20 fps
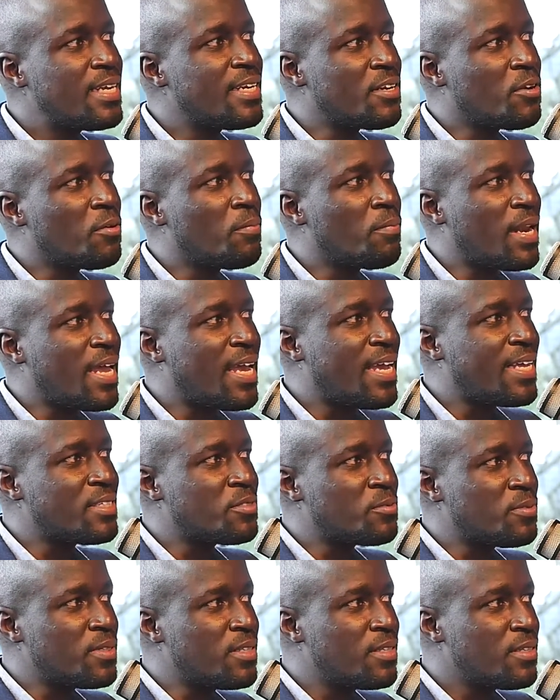in
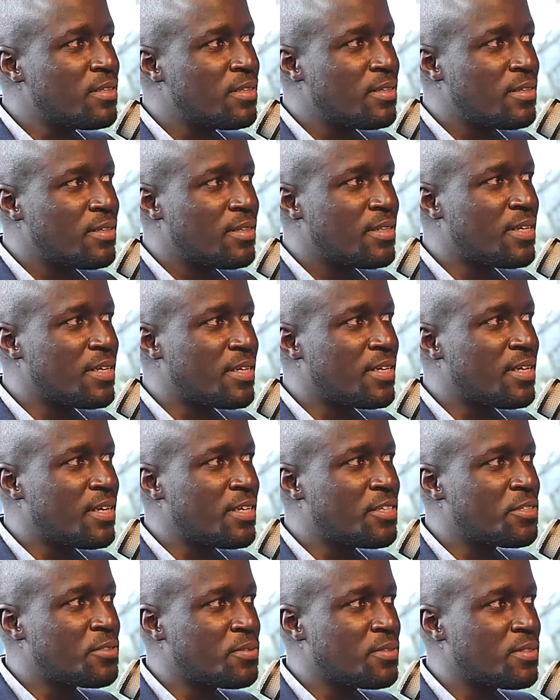compliance with the
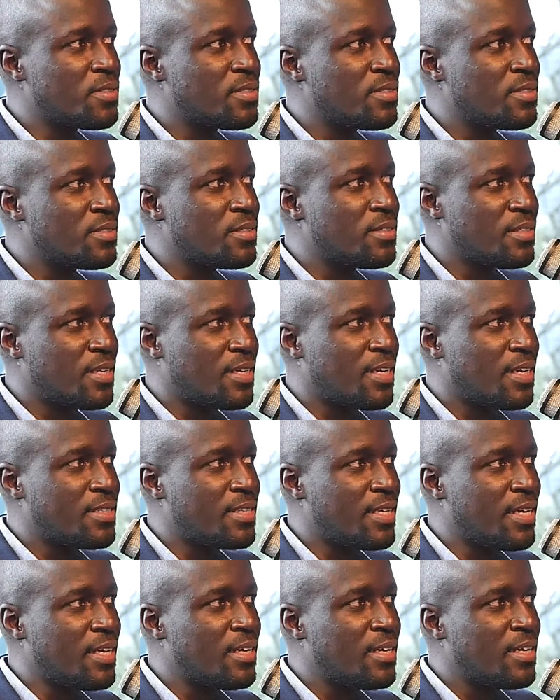regulations that are
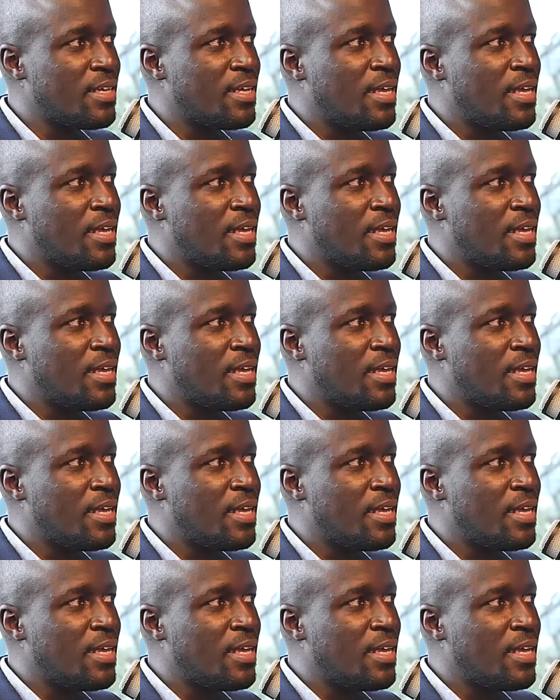there,